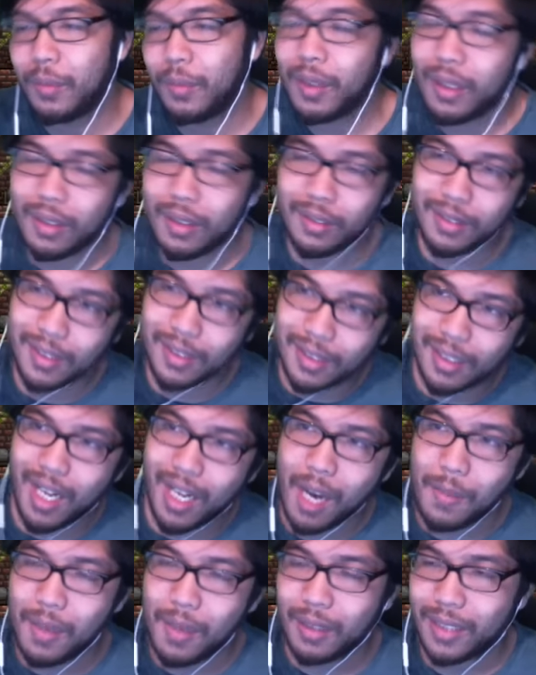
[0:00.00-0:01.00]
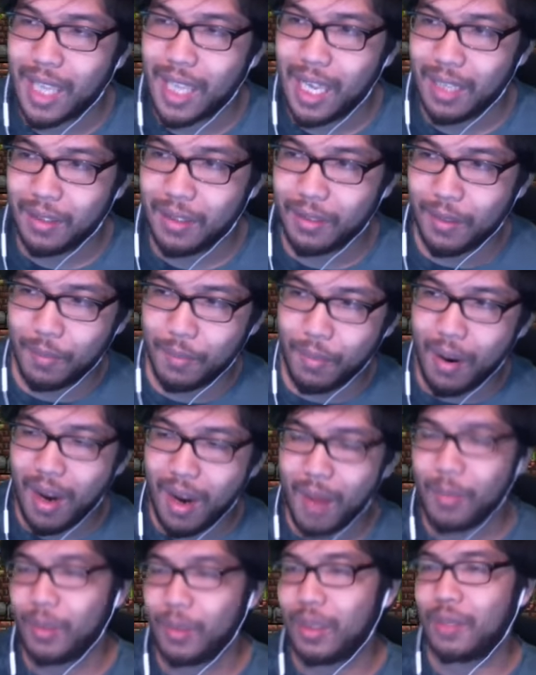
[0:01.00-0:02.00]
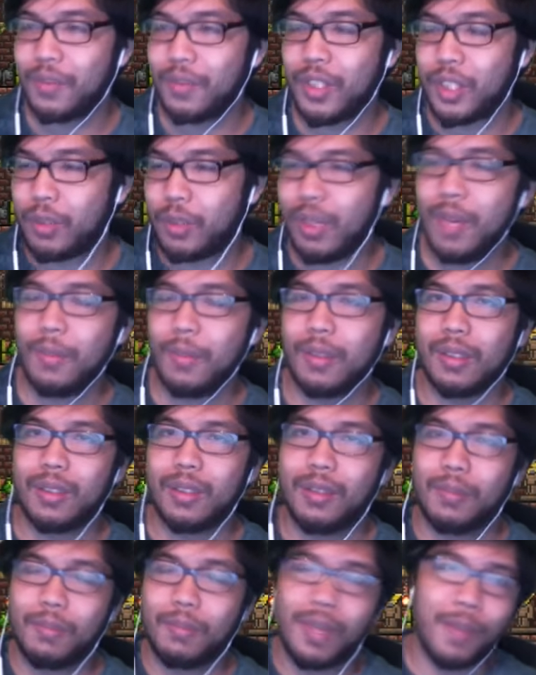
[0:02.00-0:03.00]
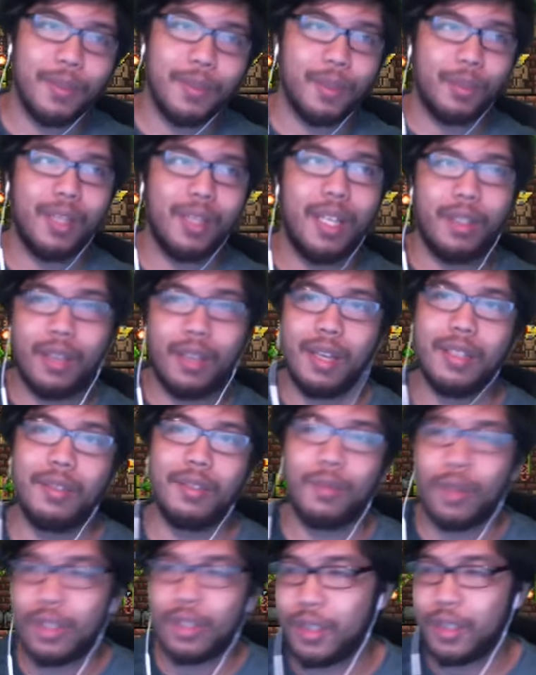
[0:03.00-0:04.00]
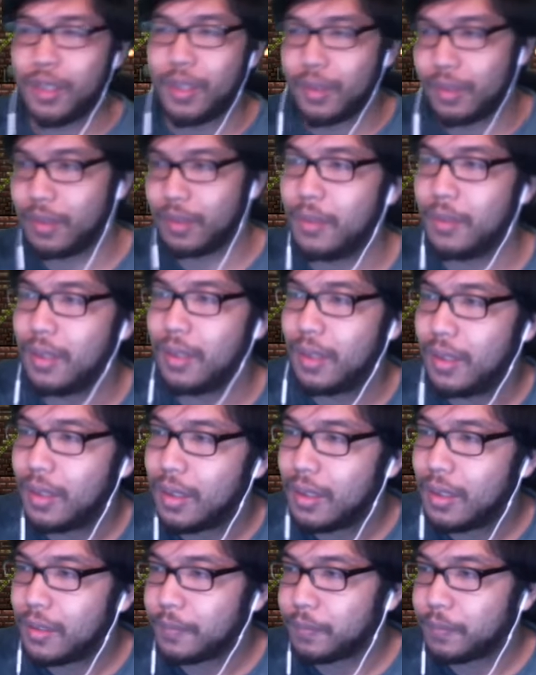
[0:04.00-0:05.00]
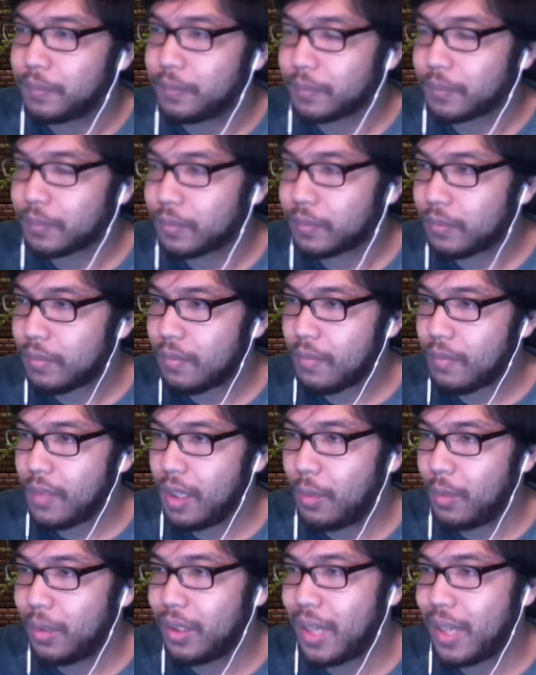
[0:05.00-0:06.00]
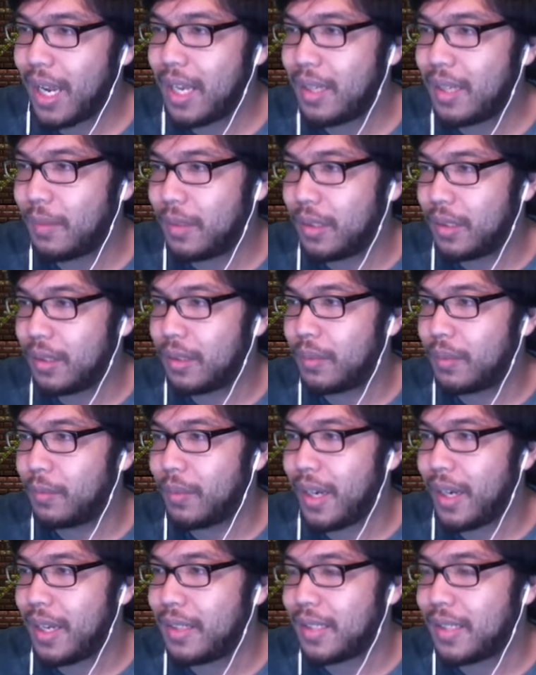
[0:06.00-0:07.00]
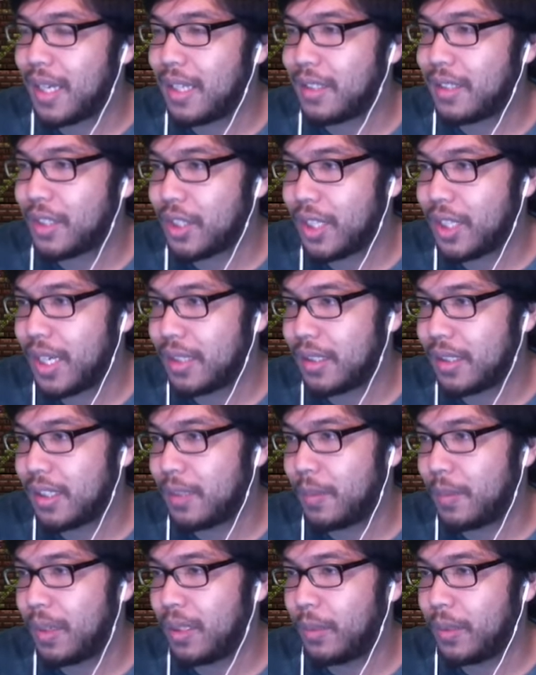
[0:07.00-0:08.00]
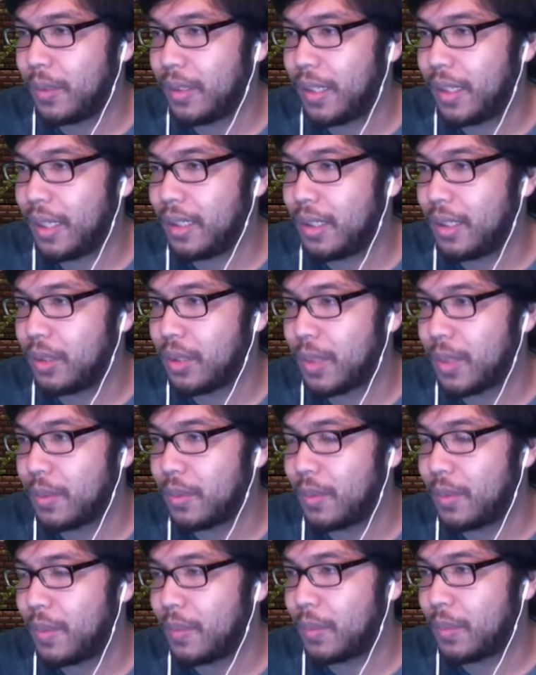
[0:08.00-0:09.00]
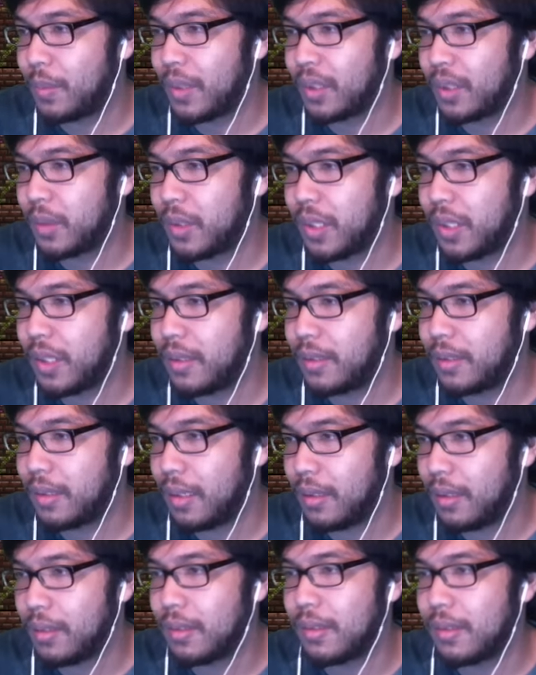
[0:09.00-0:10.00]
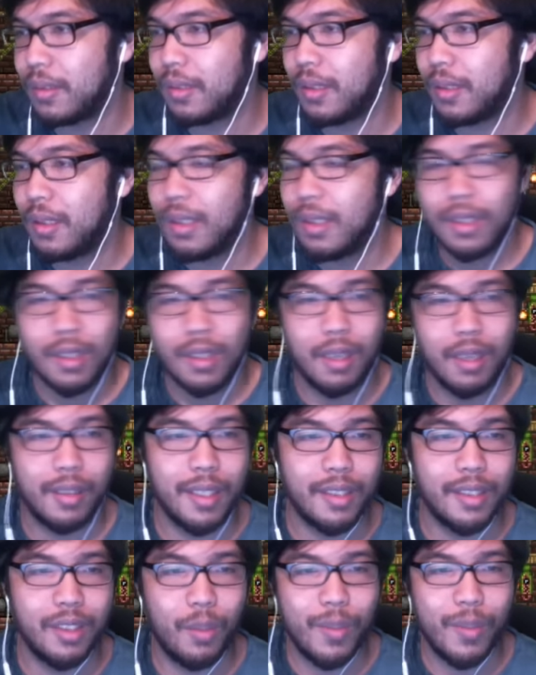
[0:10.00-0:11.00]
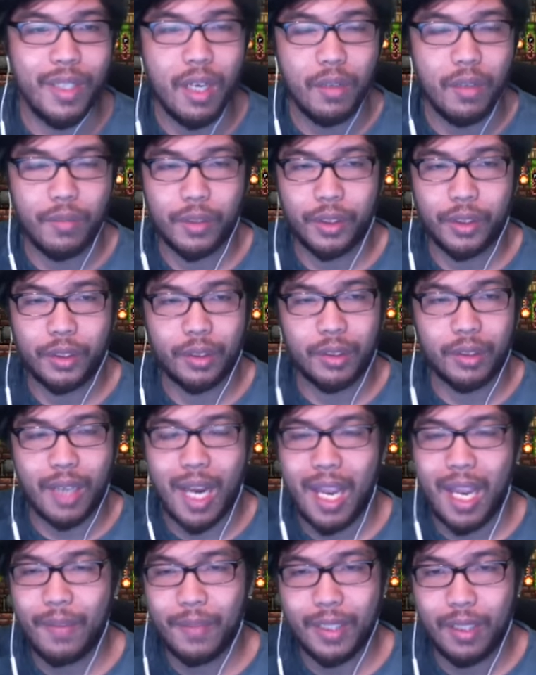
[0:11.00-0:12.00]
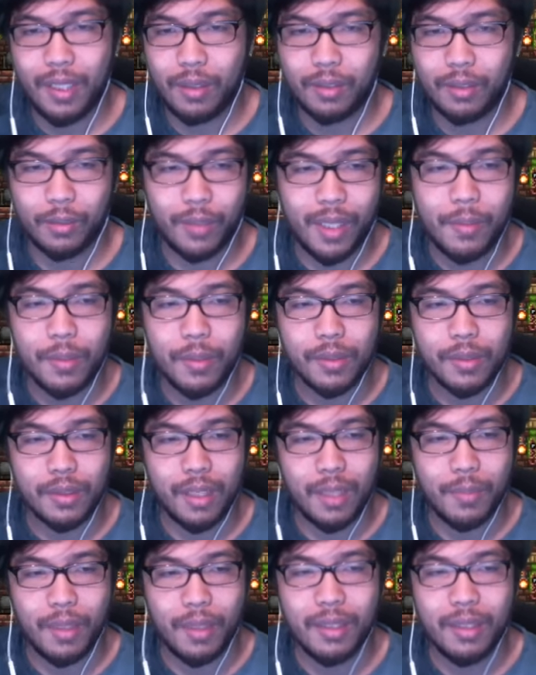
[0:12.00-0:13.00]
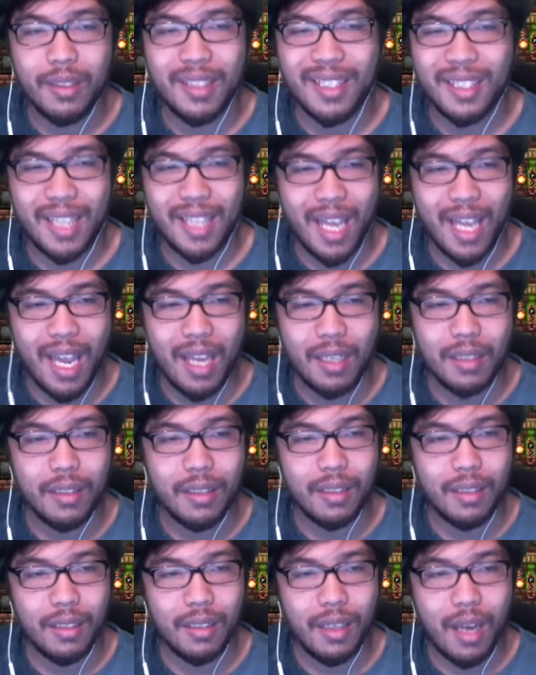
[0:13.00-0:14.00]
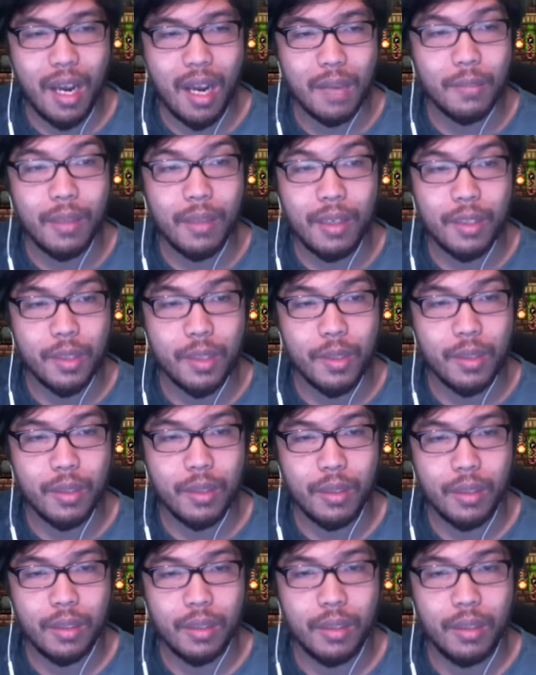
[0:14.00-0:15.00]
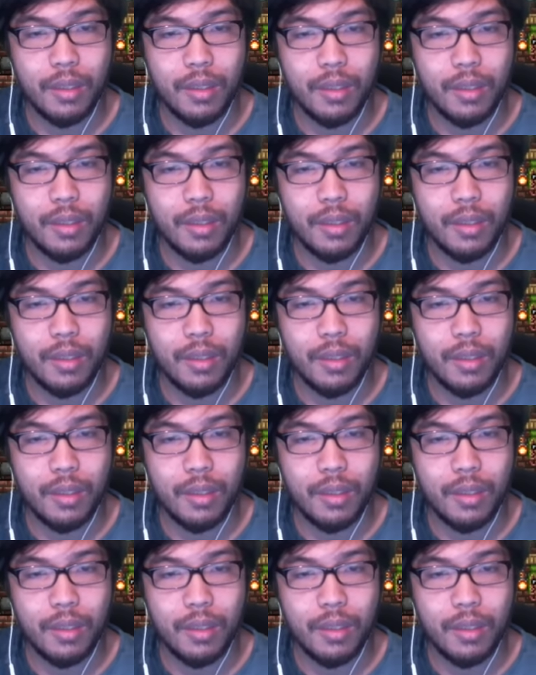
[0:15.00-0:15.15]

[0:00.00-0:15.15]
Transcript: Well, I'm not that popular of a streamer, but I'm so glad you guys watch on YouTube. When it rains, it has a chance to spawn it. When you kill it, drops the rainbow bricks which changes colors. Okay, so we know for sure I haven't killed the rainbow slime, but other than that, I'm not sure.